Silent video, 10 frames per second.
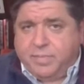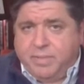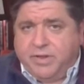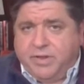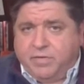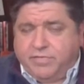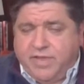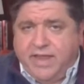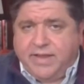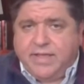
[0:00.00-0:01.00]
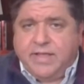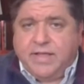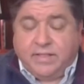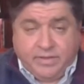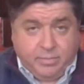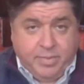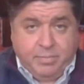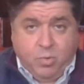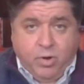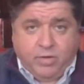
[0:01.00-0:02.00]
people in our state a little
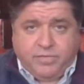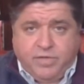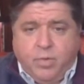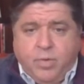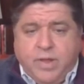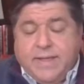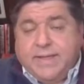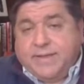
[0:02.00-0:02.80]
bit more. So,